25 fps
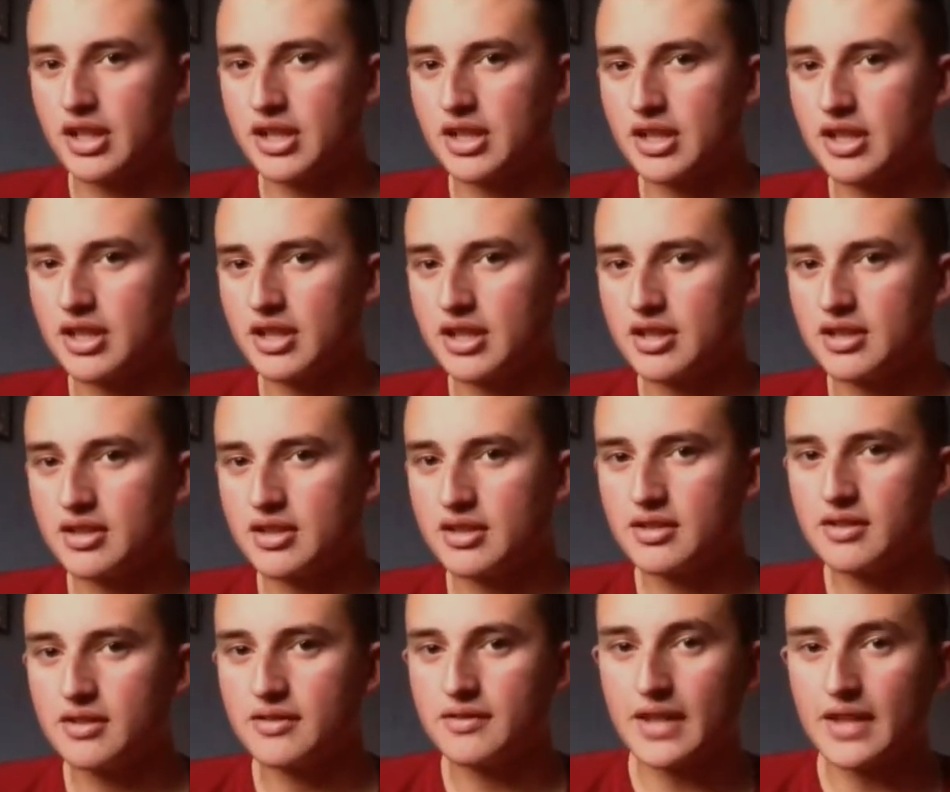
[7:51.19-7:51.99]
it.
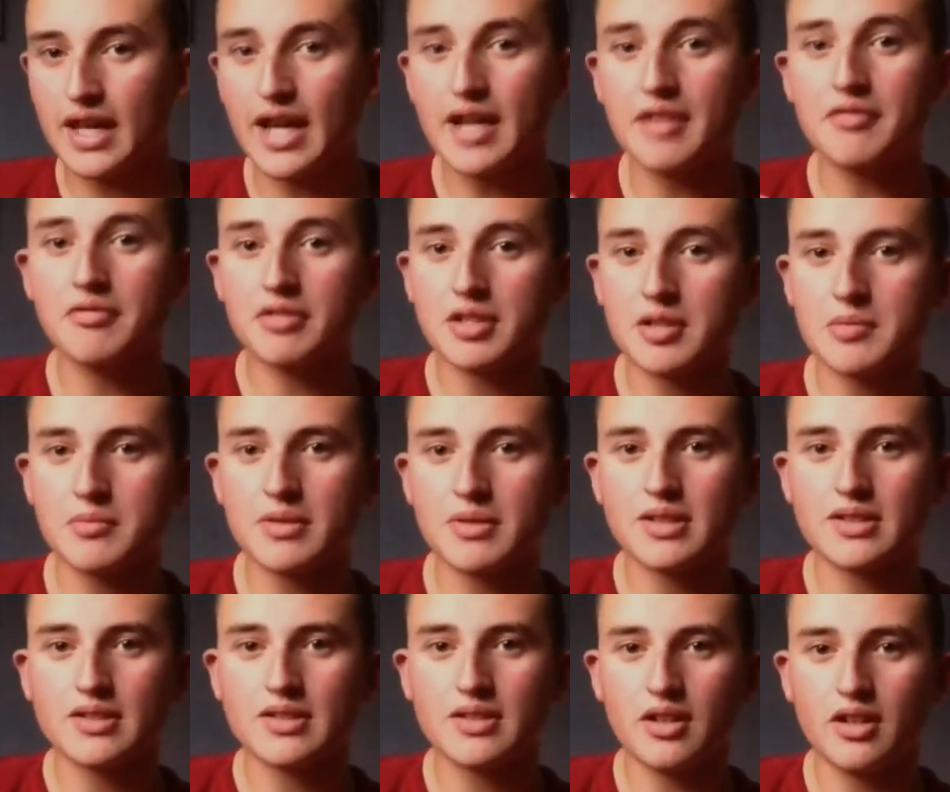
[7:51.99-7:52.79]
That really
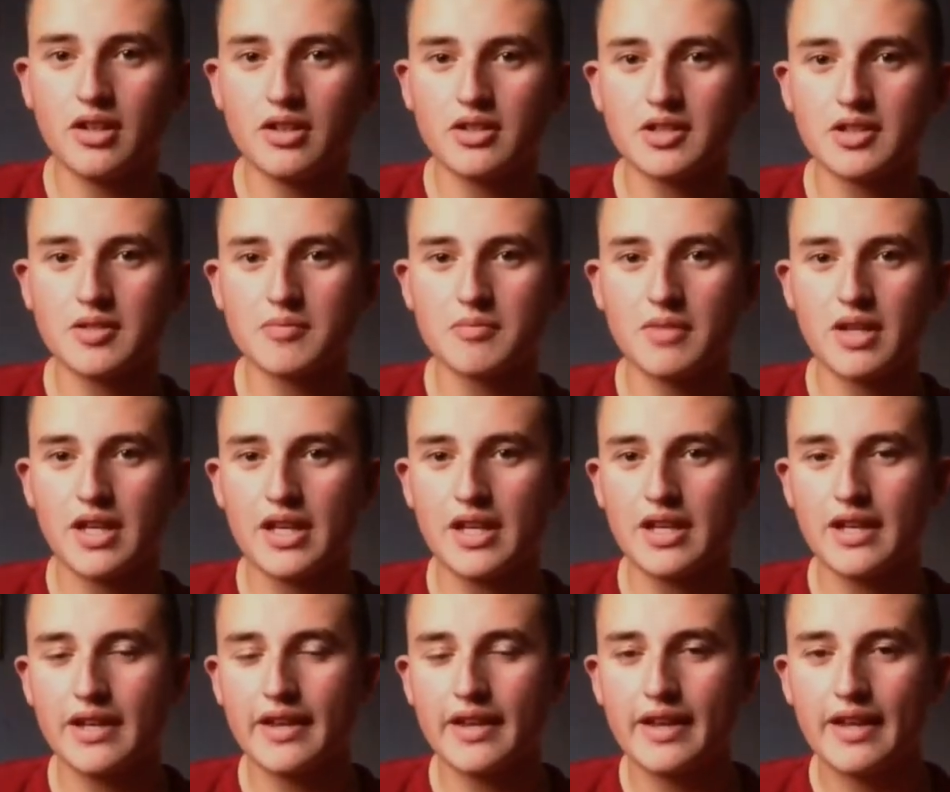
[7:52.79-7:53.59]
means a lot to
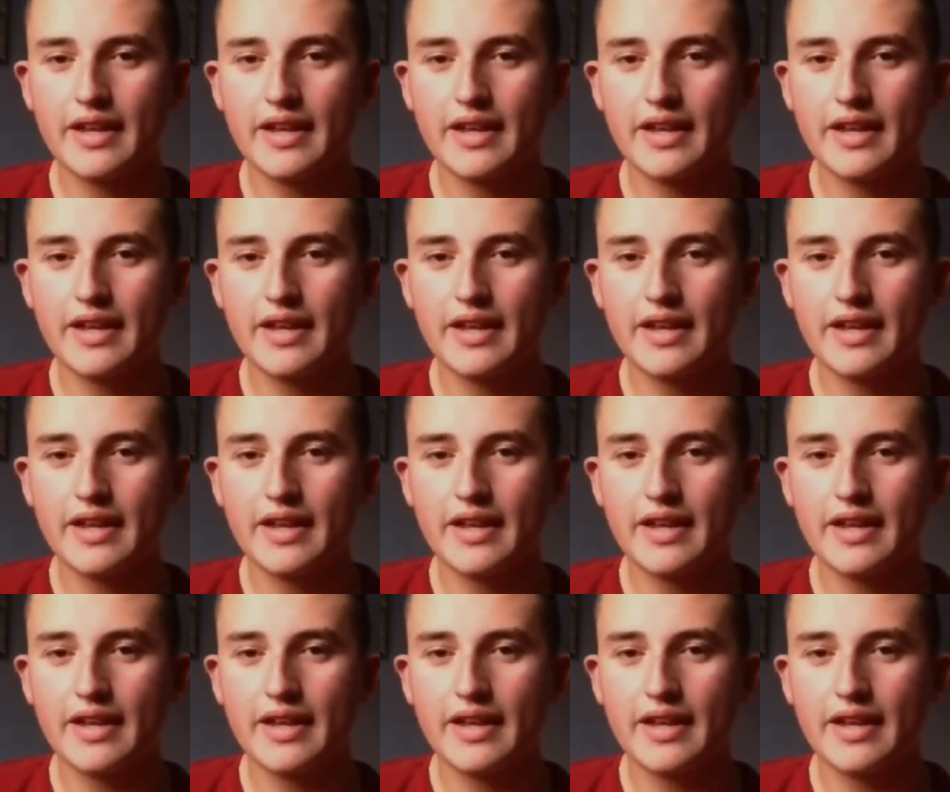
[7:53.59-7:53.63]
me.